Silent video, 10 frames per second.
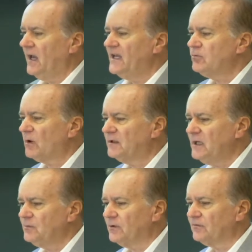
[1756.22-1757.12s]
It's what
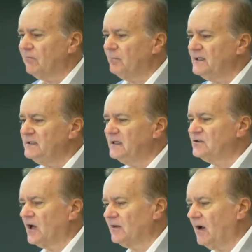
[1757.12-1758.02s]
keeps us from beating
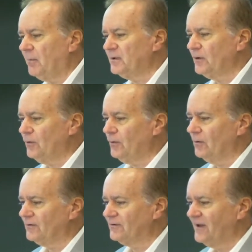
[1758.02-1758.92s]
each other up in the
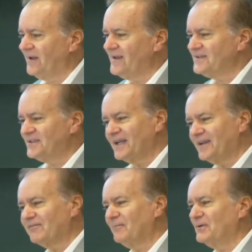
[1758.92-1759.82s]
halls,
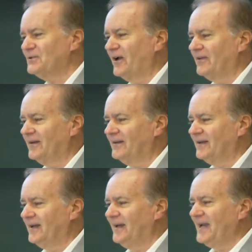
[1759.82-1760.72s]
stealing from each other.
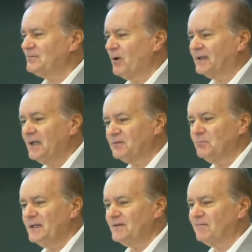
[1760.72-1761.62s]
It's what keeps
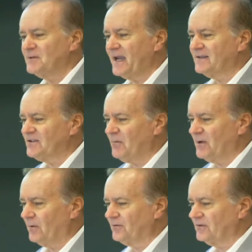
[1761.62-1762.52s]
me from taking
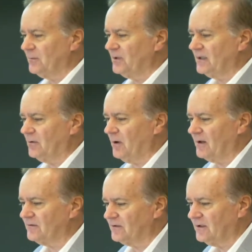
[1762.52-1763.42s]
someone else's liberty
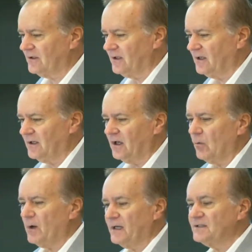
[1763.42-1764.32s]
away.
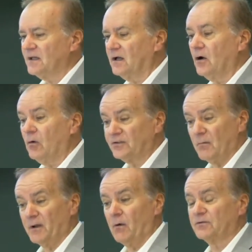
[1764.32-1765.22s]
Juanita, or
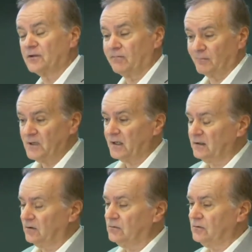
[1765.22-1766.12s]
someone else from
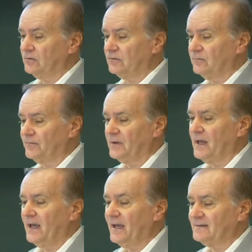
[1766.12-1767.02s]
taking yours.
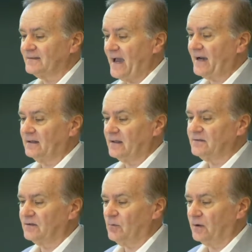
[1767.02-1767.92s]
Exactly,
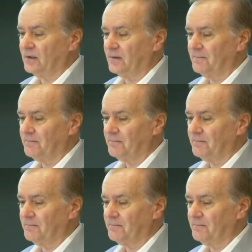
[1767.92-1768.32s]
said Monty.